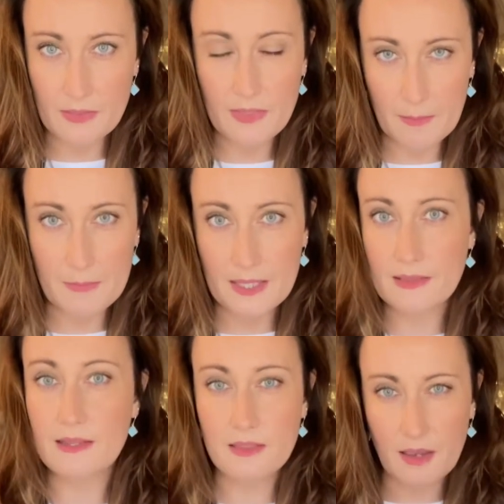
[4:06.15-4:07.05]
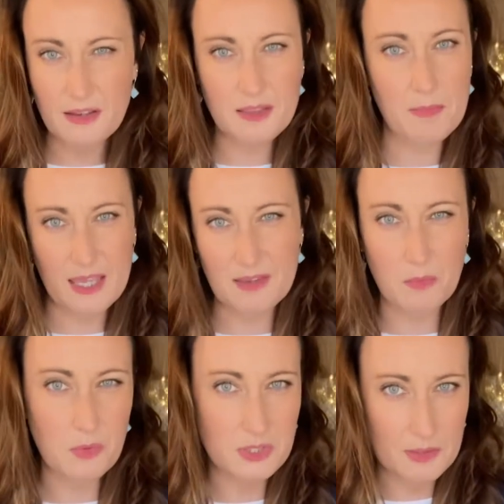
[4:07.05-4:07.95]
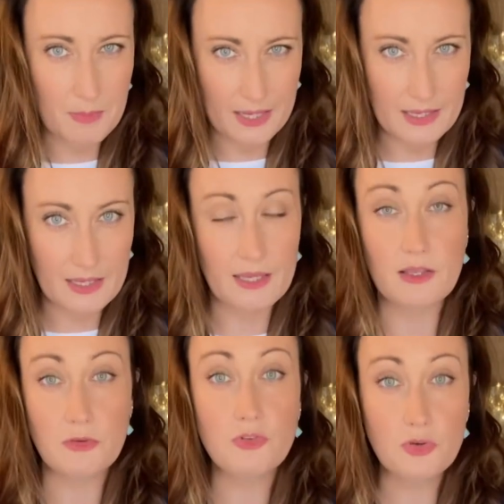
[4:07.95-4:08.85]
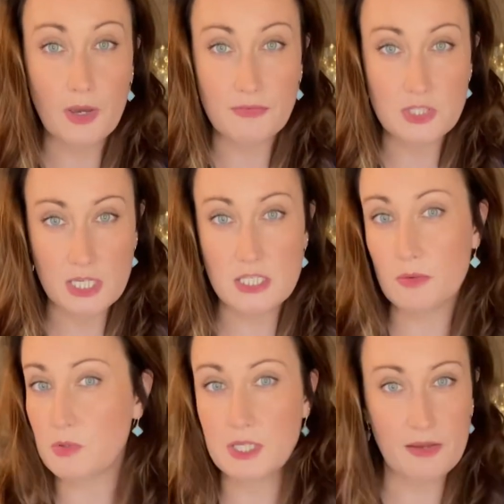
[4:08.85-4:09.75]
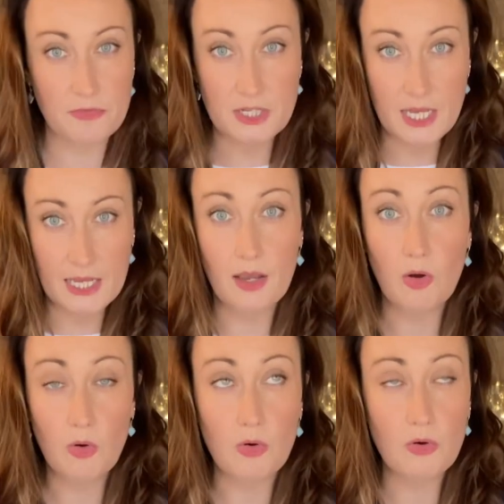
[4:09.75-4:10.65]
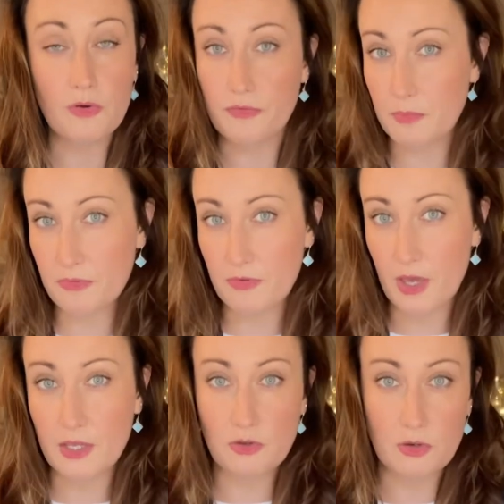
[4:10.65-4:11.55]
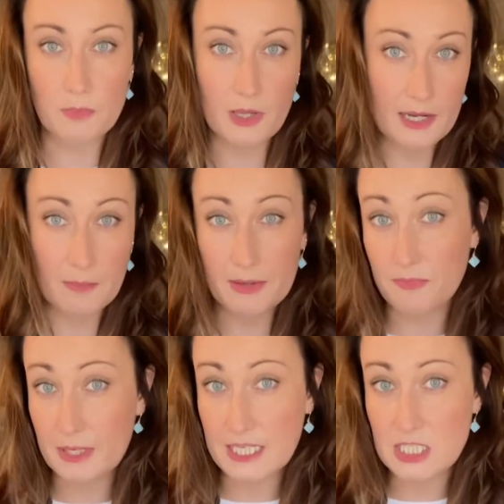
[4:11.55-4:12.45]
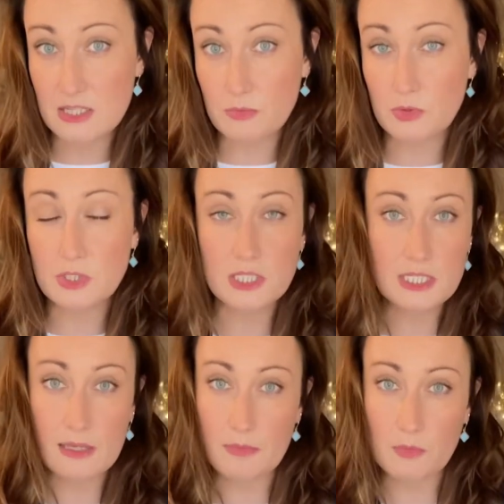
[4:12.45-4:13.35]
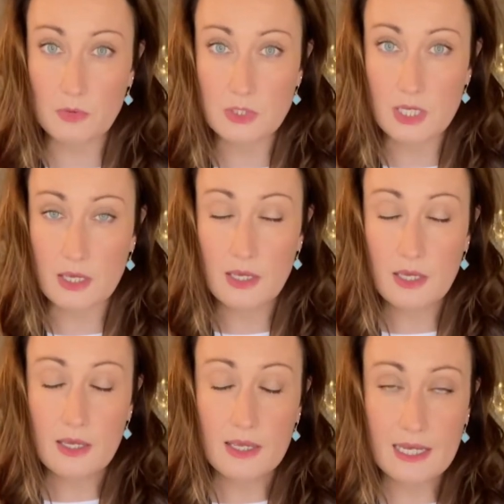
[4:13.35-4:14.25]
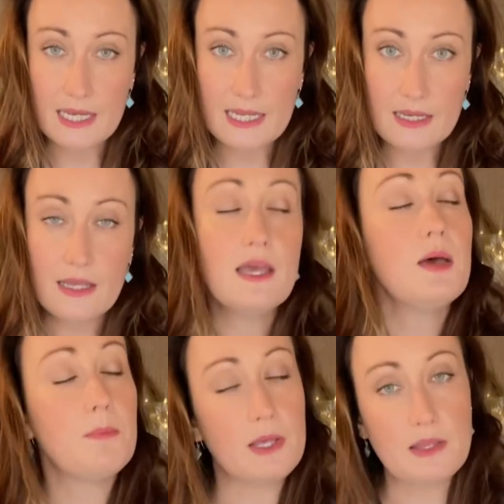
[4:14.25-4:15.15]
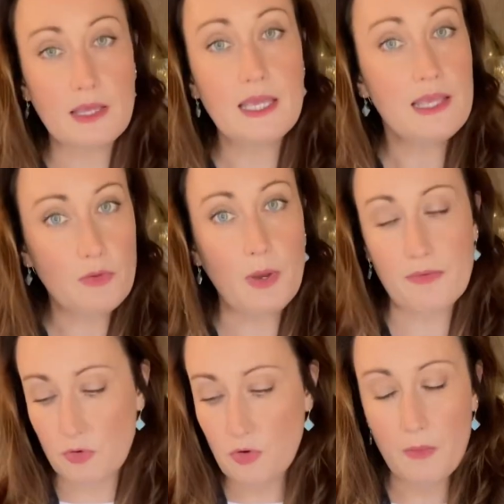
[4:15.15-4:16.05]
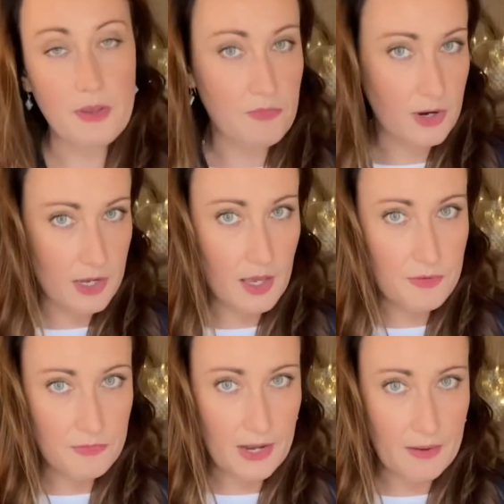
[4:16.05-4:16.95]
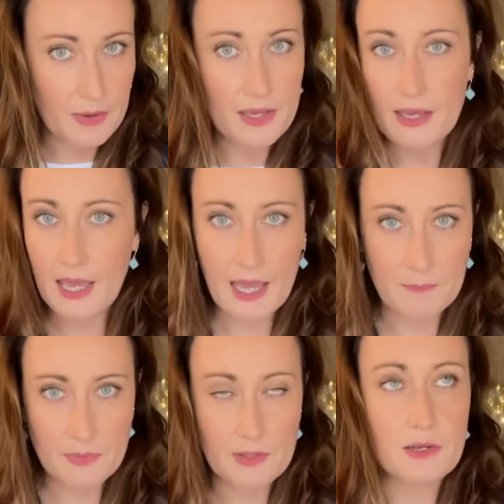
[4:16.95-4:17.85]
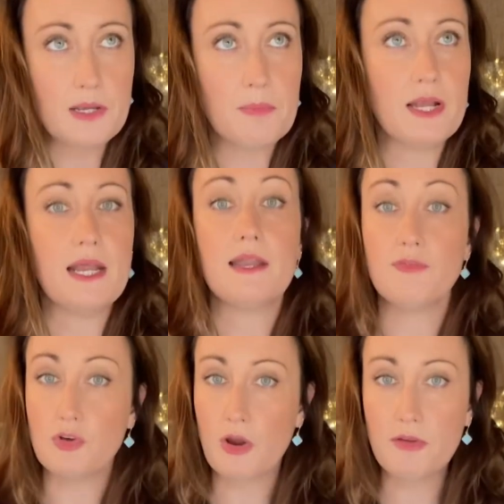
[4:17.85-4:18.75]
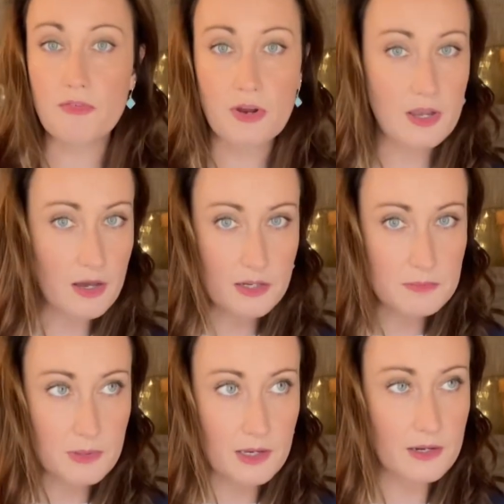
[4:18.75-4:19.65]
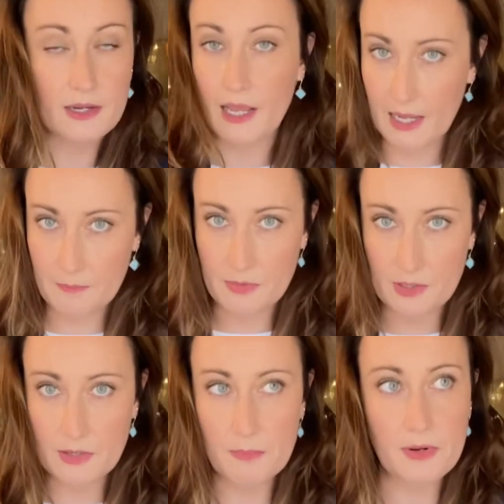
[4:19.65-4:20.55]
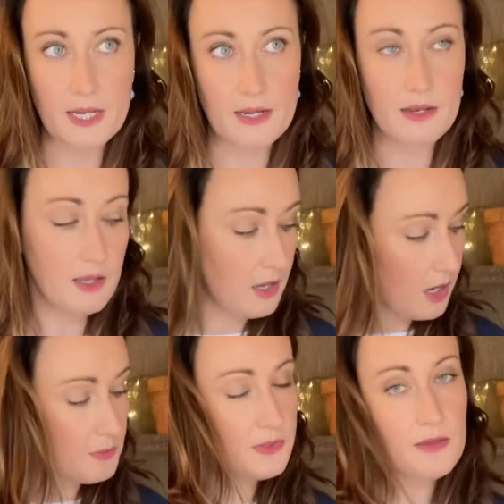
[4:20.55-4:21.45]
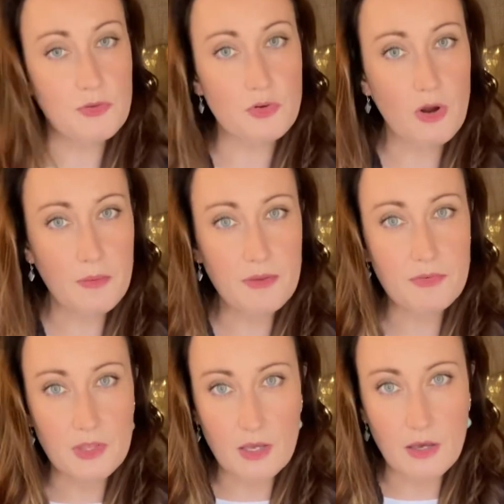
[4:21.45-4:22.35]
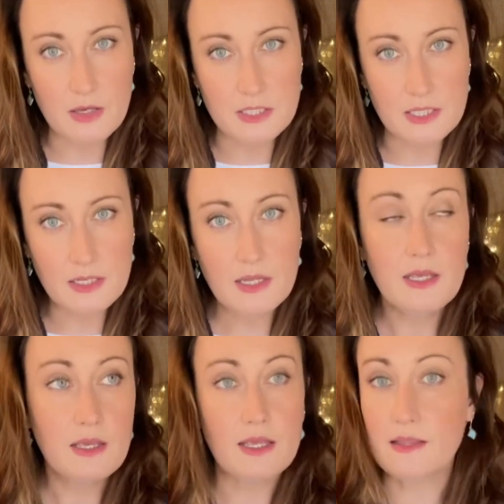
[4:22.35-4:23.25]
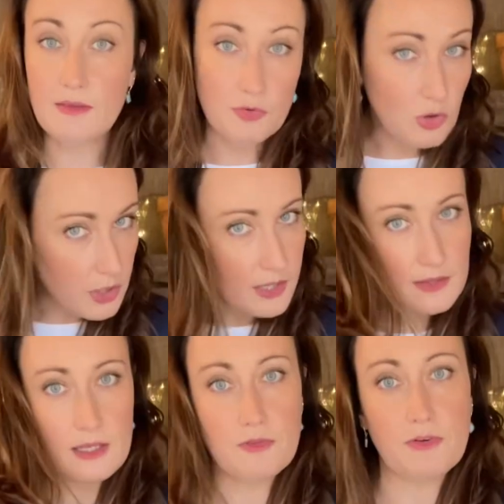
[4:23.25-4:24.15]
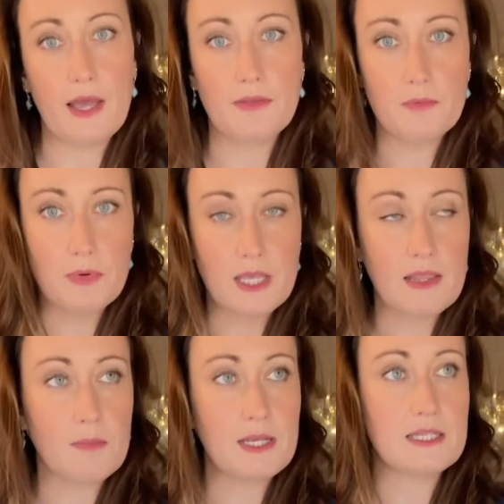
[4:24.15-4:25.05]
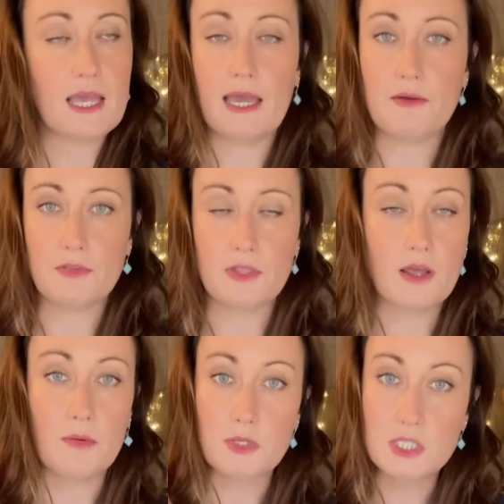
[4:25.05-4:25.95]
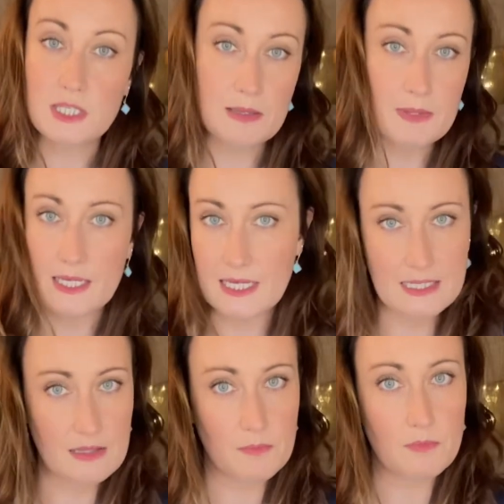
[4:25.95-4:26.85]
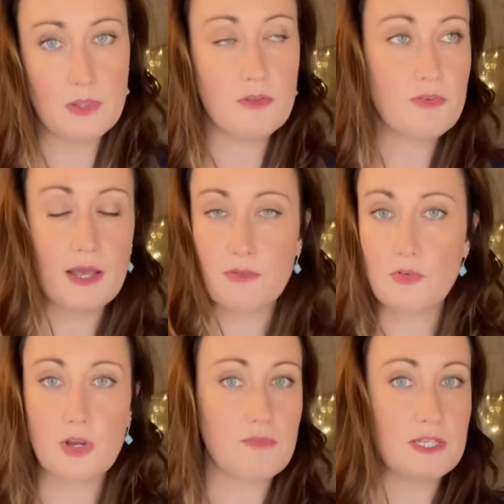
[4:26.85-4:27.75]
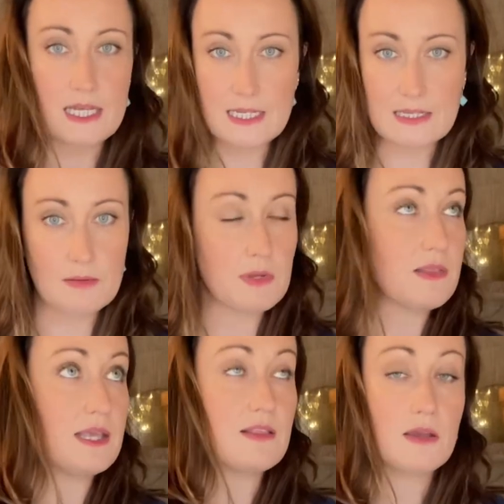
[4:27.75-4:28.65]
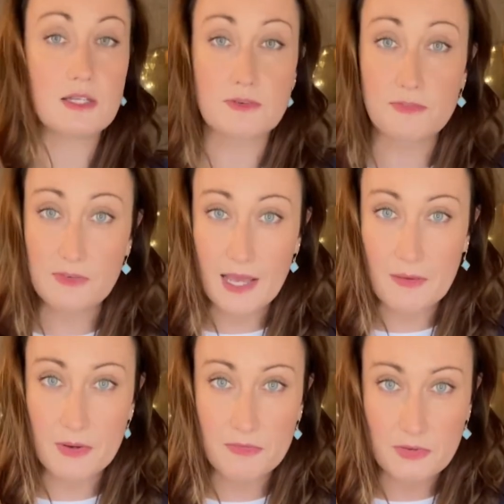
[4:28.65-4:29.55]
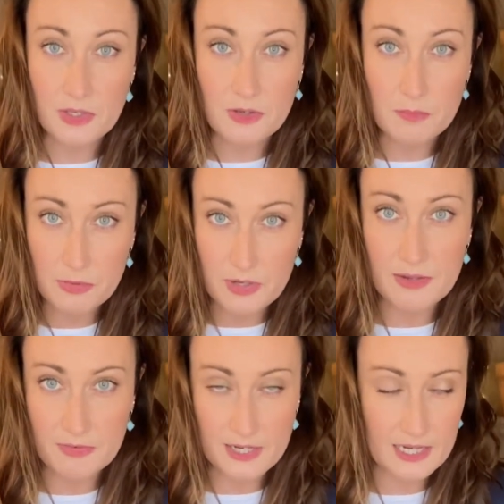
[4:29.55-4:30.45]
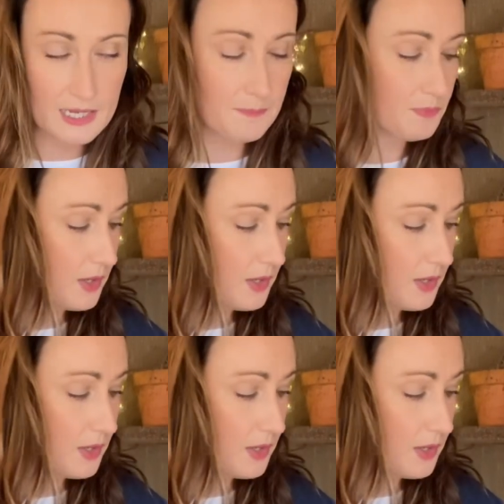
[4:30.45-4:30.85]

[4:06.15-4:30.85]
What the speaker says: That means it's going to make your water manky. You do have to change that water every day, or if you prefer, you could put a little bit of bleach in the water to keep the water clean. But either way, if you're growing for a cut flower, absolutely brilliant. If you're growing for a garden plant, absolutely brilliant. I would say if you're growing for the garden, if you're not cutting your flowers and bringing them into the house, then I would just keep deadheading them. When those flowers have gone over, deadhead them because it is going to flower for you prolifically.